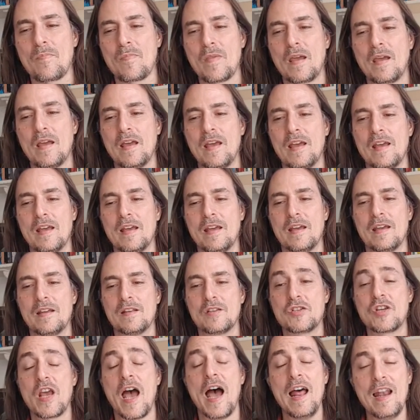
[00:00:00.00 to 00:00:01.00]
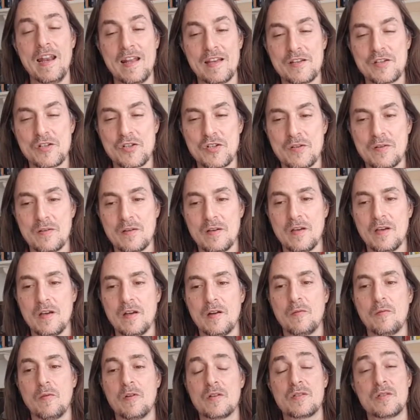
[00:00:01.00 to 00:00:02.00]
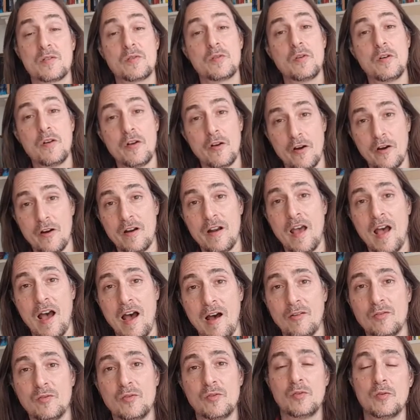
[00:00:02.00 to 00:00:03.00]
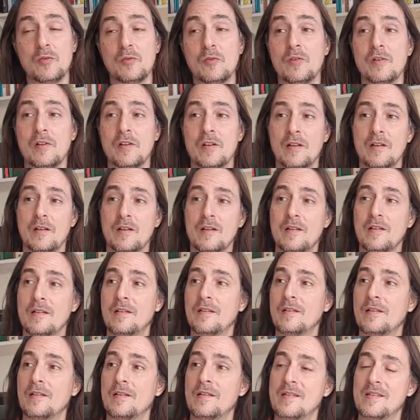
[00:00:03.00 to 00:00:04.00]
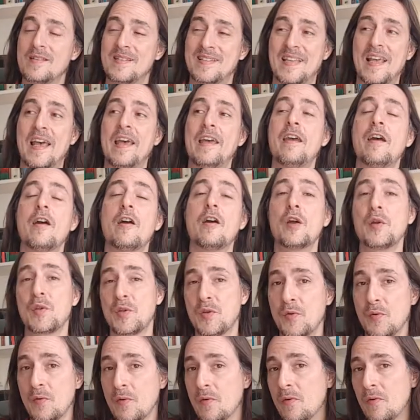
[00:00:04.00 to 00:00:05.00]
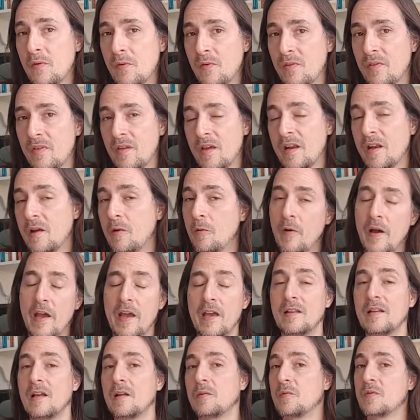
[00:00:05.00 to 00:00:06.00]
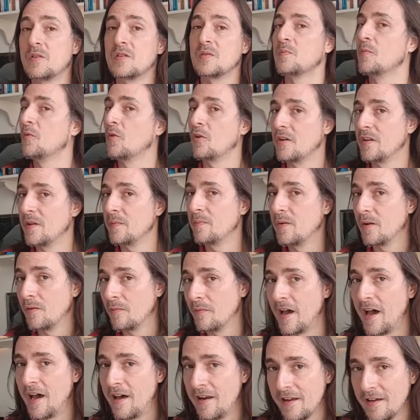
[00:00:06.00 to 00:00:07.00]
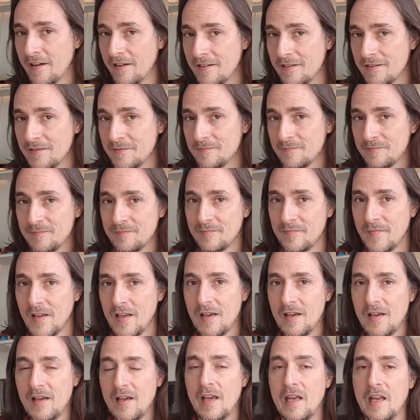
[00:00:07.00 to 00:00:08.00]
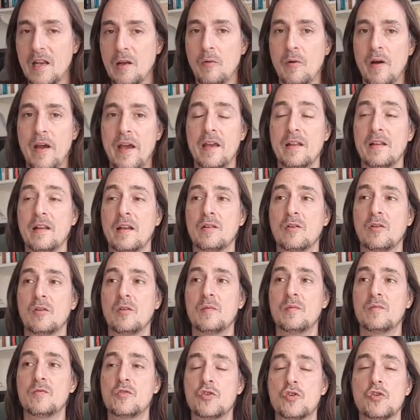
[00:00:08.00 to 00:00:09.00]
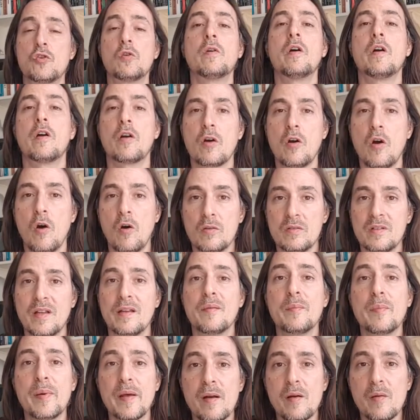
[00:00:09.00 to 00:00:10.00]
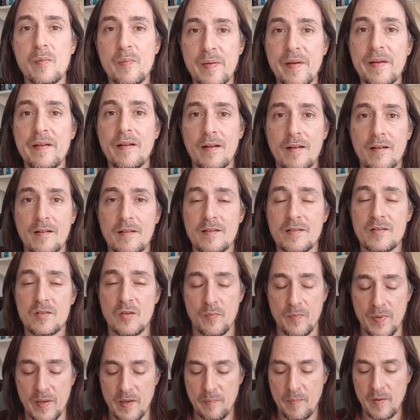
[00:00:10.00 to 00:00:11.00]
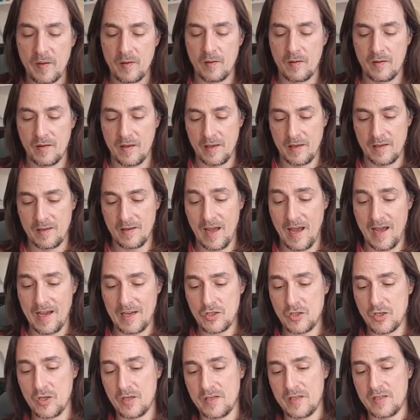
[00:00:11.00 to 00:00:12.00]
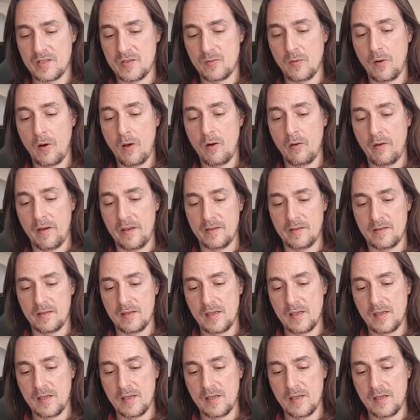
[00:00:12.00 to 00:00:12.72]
uh, challenge was to learn how to say her truth in a way that was more diplomatic, in a way that could sugarcoat that bitter pill so people can actually swallow it.